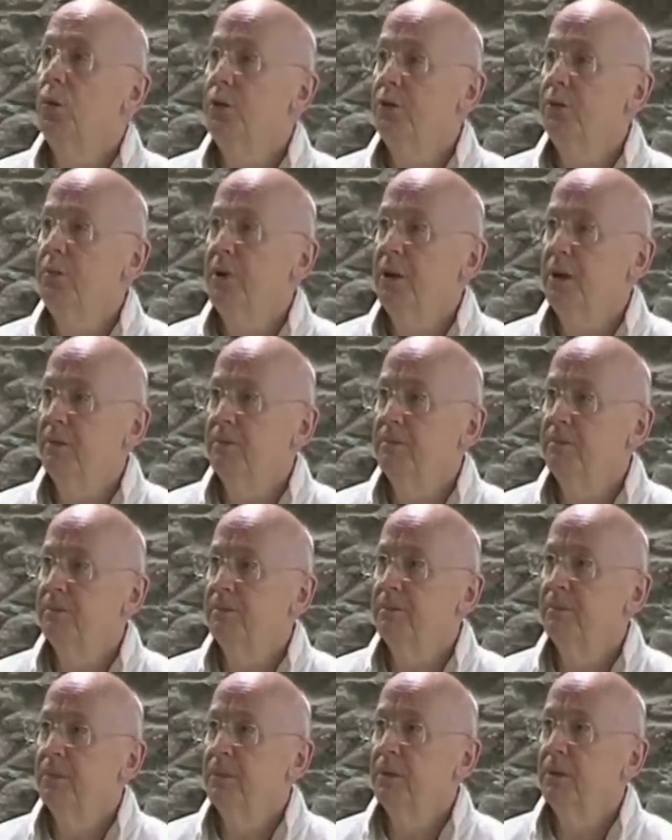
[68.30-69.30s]
with me.
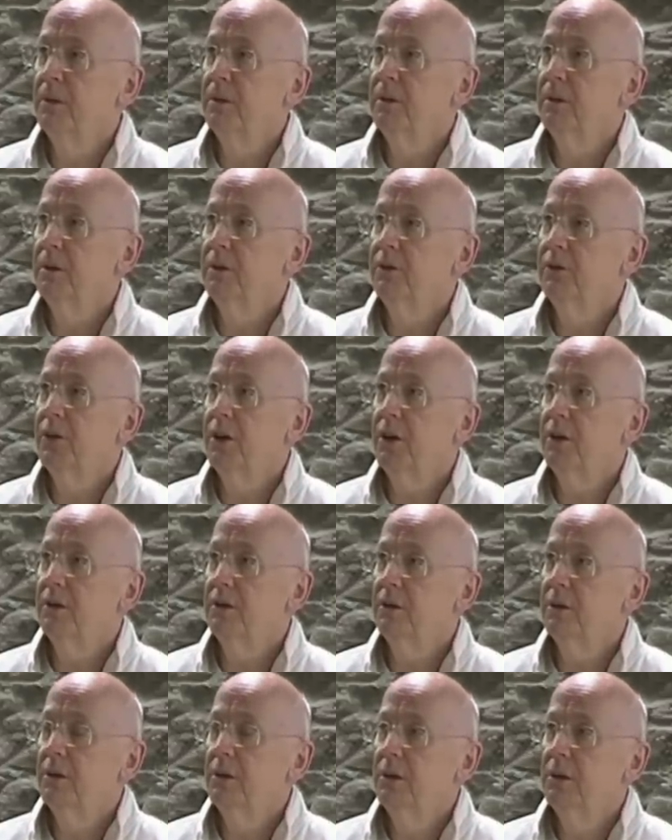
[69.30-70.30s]
It's
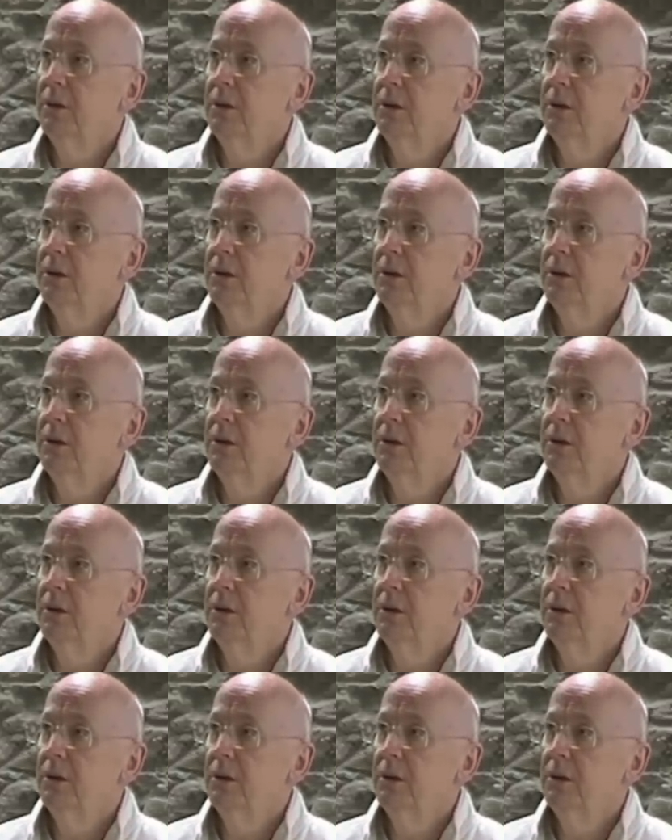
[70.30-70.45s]
that